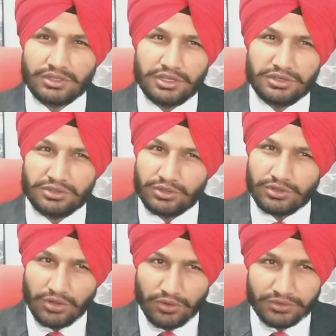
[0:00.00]

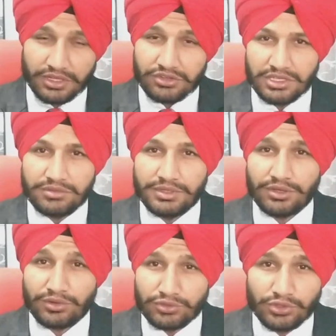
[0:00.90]
on the
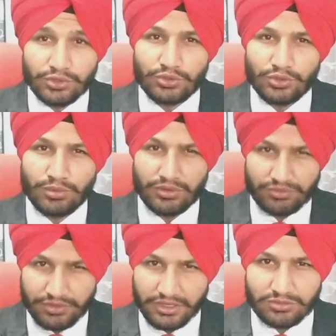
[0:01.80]
TV, on YouTube, on
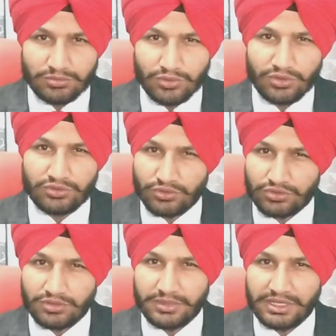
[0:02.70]
Facebook, on
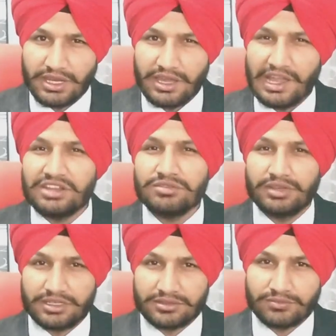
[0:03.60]
social media,
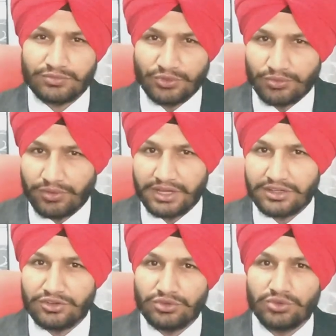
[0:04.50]
anywhere you find
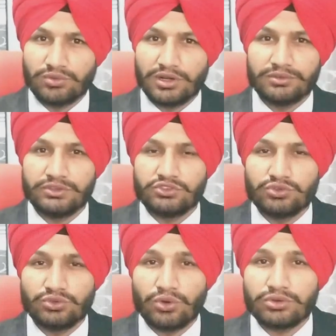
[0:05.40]
a new word which
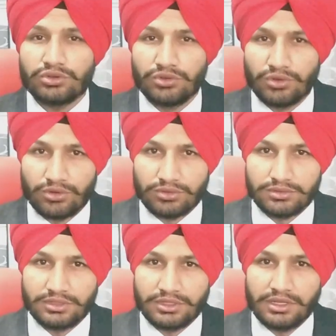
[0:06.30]
you don't know.
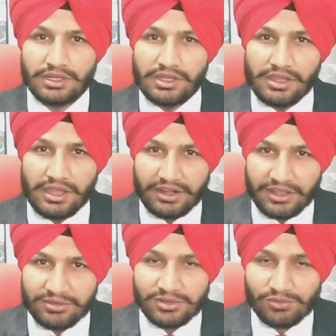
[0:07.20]
And
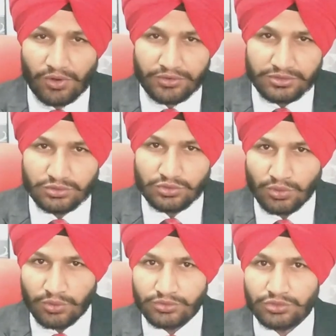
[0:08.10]
I will warn you,
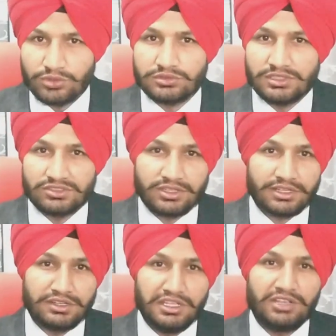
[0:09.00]
don't use this
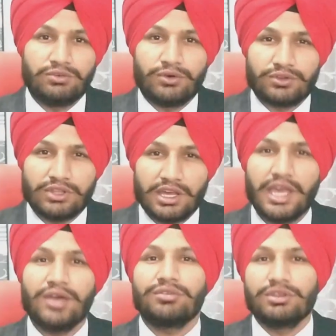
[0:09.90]
technique for the
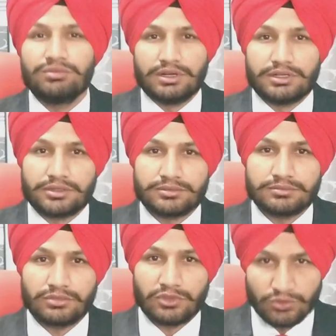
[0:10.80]
every word.
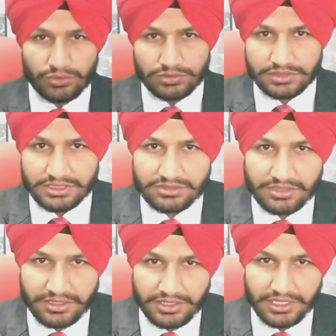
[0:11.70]
Use this
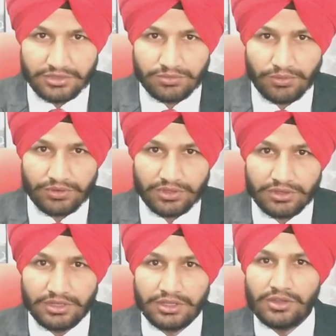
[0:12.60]
technique for
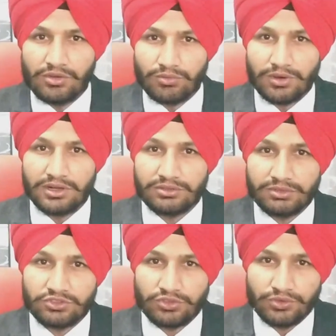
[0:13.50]
the word
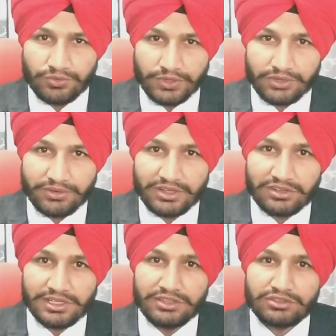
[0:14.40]
which you
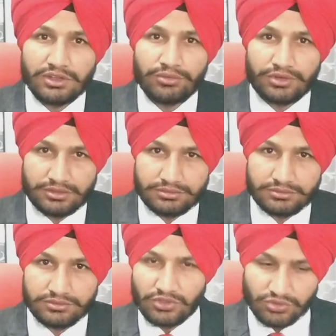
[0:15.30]
frequently encounter.
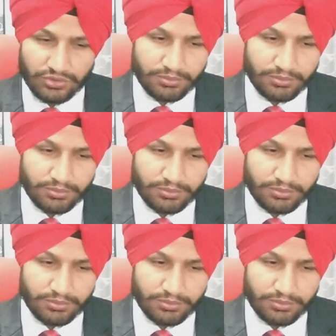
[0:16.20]
So